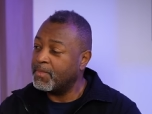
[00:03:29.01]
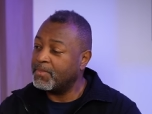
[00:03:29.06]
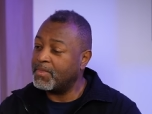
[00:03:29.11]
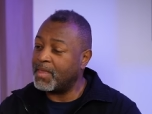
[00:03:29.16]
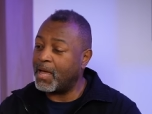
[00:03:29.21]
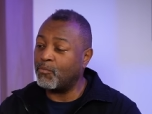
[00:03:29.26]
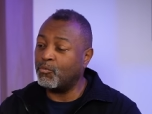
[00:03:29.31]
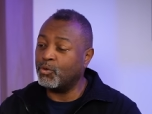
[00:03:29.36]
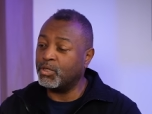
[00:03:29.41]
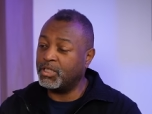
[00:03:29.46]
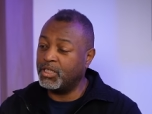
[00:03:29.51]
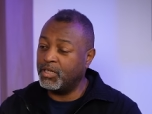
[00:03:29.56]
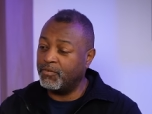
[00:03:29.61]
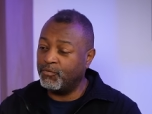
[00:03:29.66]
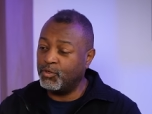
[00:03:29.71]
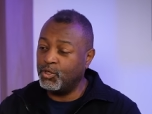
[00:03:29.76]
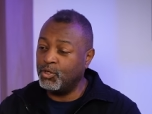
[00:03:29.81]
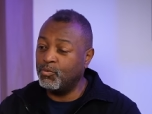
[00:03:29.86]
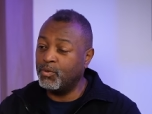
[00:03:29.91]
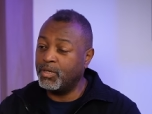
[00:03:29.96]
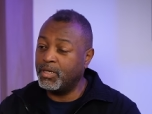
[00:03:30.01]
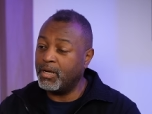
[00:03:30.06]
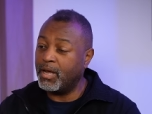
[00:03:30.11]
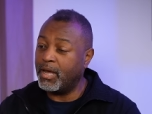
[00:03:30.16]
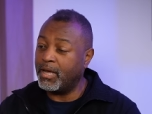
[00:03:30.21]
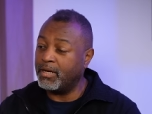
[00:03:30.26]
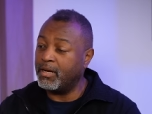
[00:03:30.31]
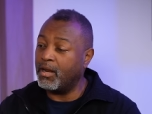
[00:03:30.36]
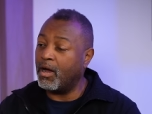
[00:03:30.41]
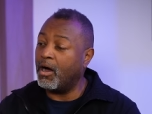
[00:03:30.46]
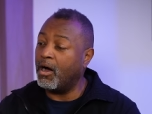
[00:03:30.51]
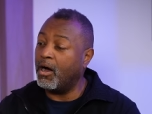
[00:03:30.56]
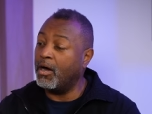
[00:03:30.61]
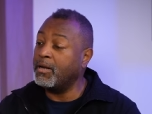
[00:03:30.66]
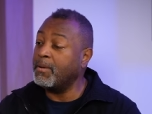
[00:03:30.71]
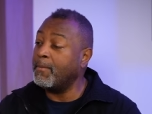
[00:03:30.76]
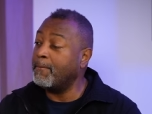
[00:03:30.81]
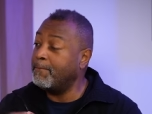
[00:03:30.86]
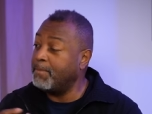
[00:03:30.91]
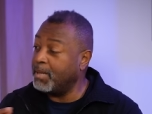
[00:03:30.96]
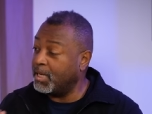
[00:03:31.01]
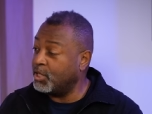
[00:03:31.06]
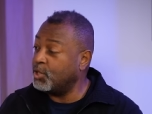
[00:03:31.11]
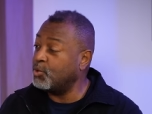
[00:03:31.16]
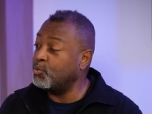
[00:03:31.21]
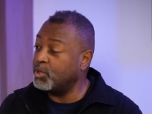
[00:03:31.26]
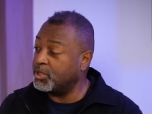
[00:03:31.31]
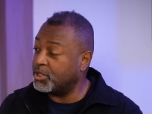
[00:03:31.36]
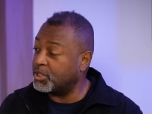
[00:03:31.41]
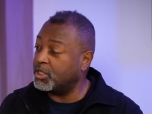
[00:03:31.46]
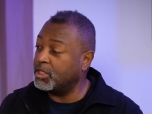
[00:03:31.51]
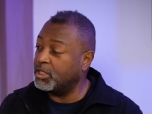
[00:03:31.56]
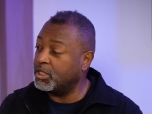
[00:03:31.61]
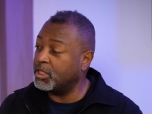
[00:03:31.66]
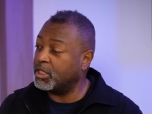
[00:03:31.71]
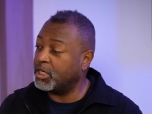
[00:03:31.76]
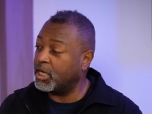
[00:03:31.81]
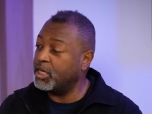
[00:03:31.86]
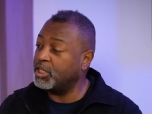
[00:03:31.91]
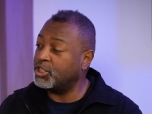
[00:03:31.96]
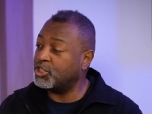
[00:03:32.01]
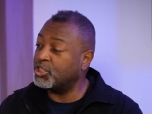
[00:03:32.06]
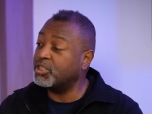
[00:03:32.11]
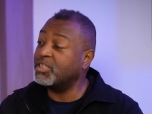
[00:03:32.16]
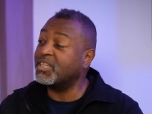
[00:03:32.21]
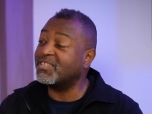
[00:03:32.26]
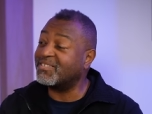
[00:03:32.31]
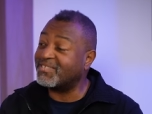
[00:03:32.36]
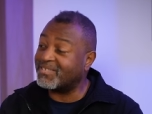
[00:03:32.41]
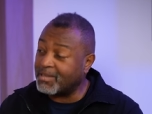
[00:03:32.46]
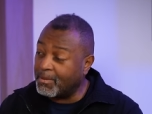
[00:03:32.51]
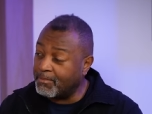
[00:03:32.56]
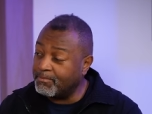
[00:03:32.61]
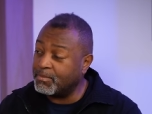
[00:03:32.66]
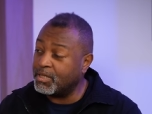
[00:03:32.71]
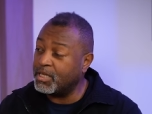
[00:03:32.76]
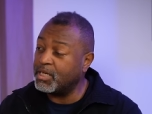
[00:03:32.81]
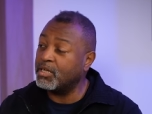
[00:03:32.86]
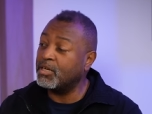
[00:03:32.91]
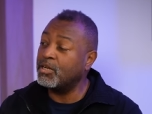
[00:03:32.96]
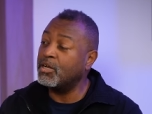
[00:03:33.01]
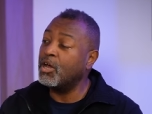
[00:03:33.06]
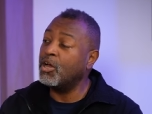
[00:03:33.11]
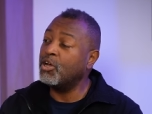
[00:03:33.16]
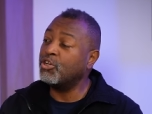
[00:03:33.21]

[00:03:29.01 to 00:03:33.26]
that would give you an, an unambiguous indication that something